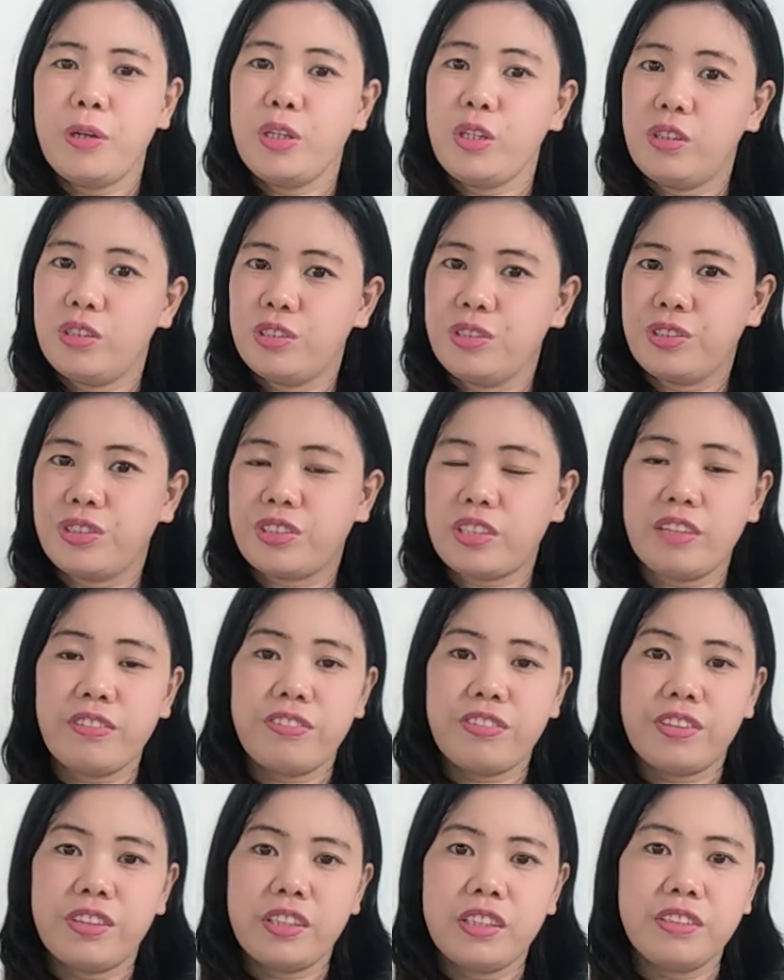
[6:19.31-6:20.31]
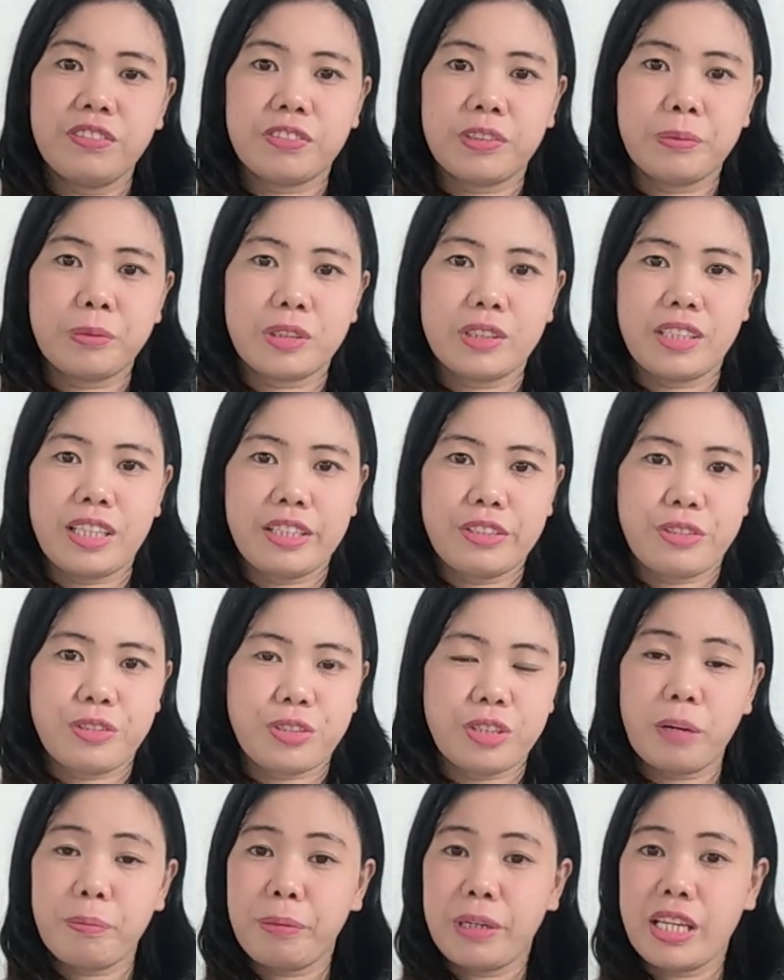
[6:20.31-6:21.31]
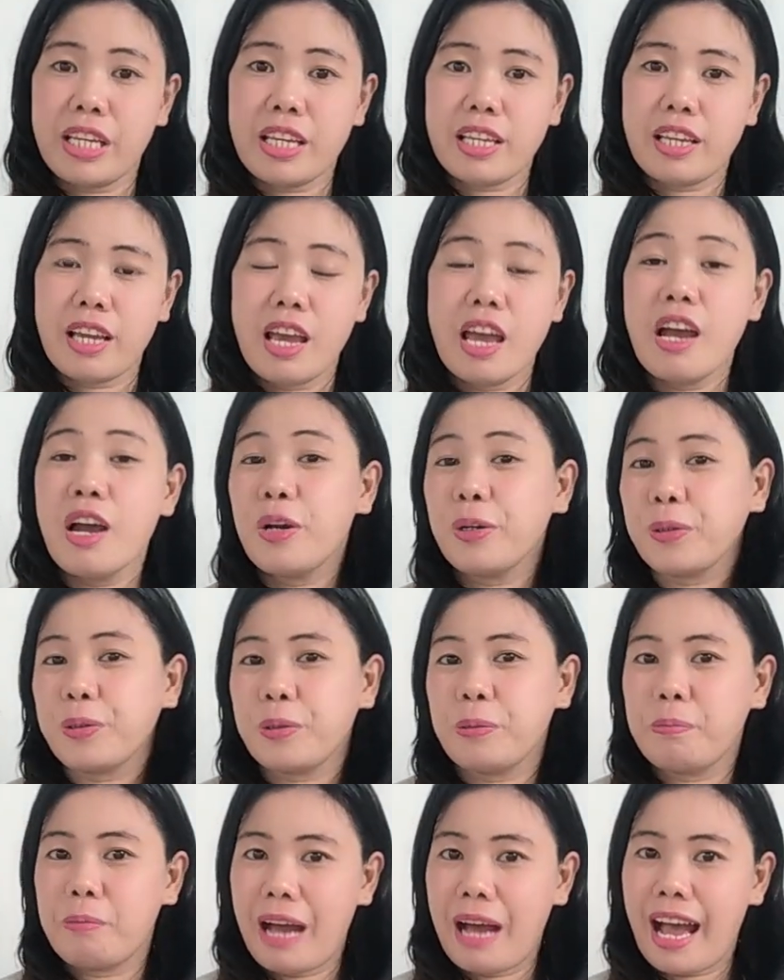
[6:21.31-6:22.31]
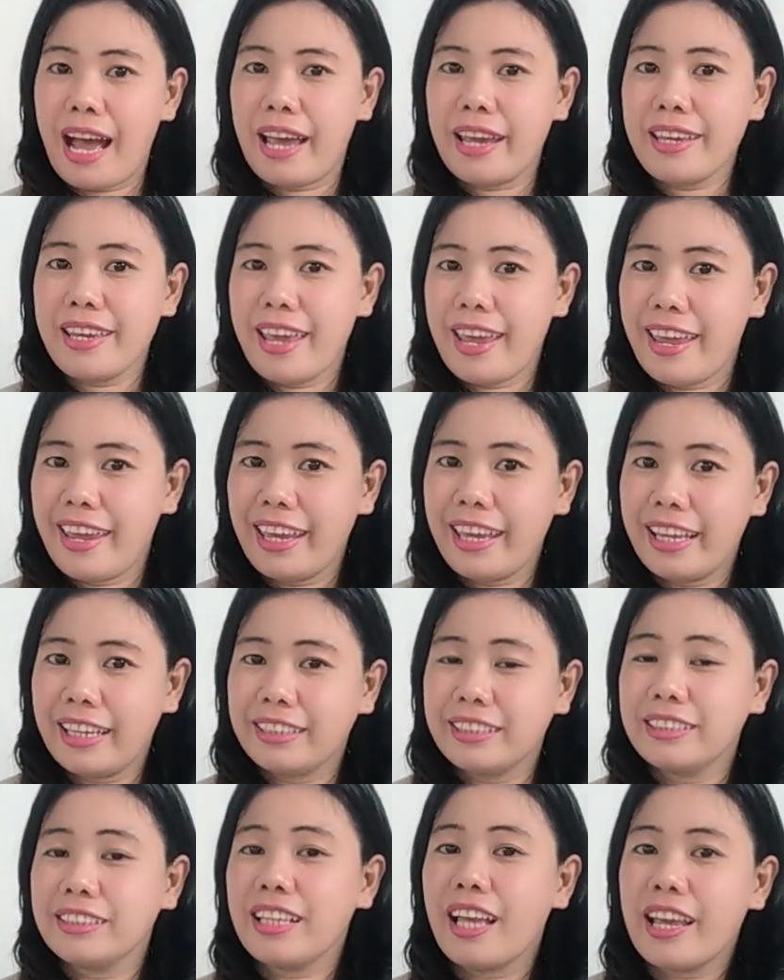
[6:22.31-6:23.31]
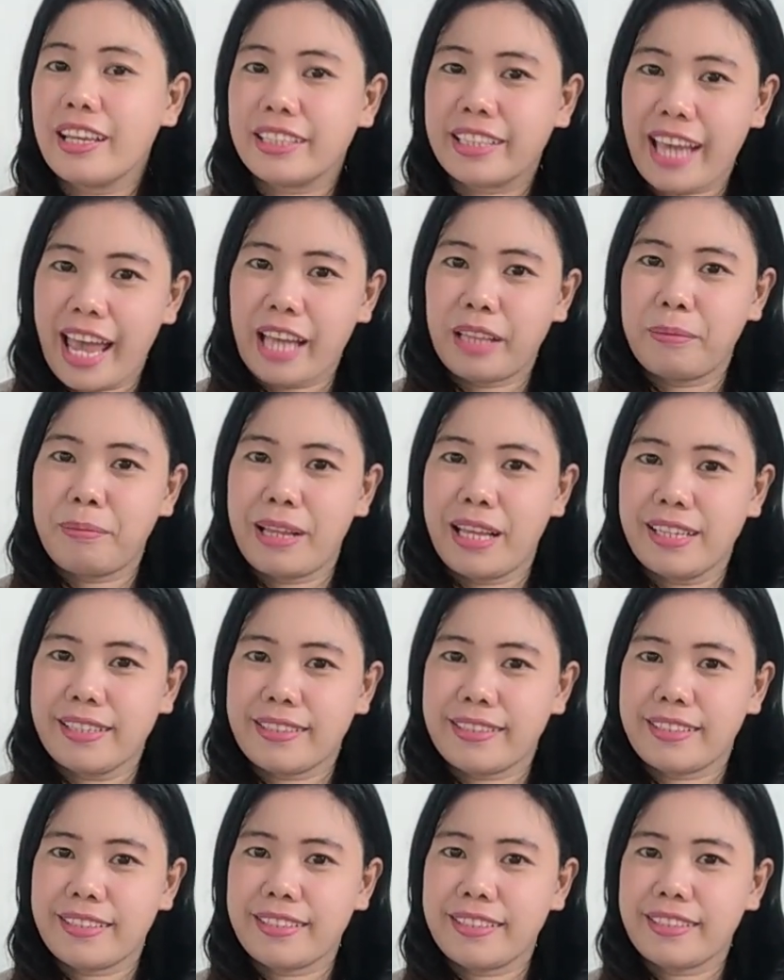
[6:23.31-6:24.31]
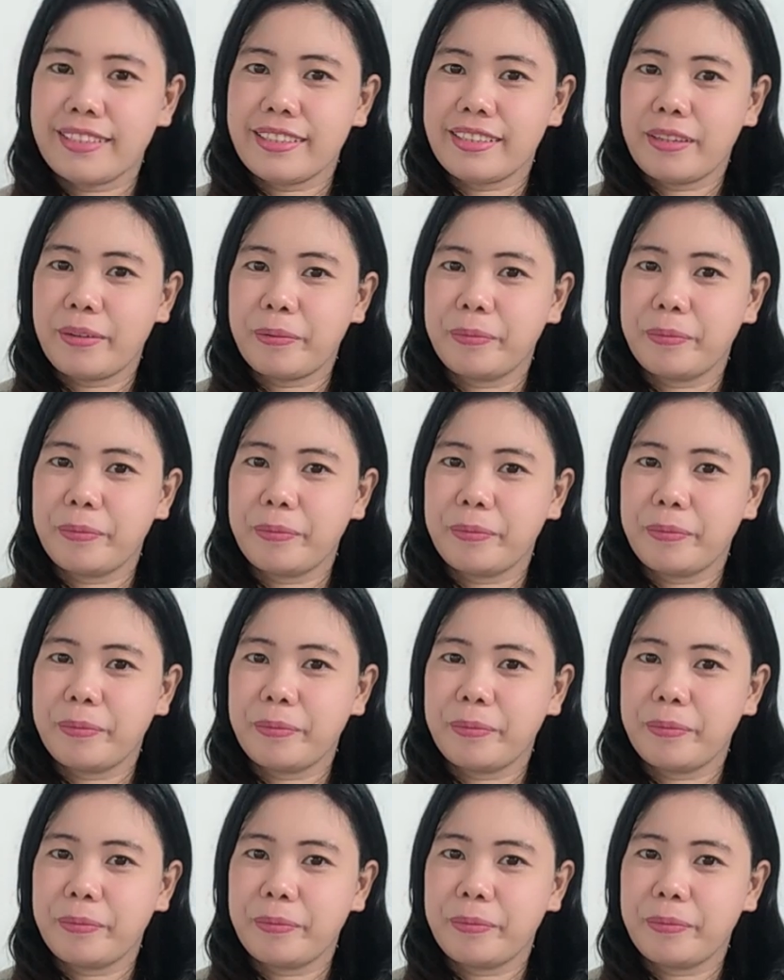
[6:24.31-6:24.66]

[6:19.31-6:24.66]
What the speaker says: you learned something from today's topic. Goodbye and God bless.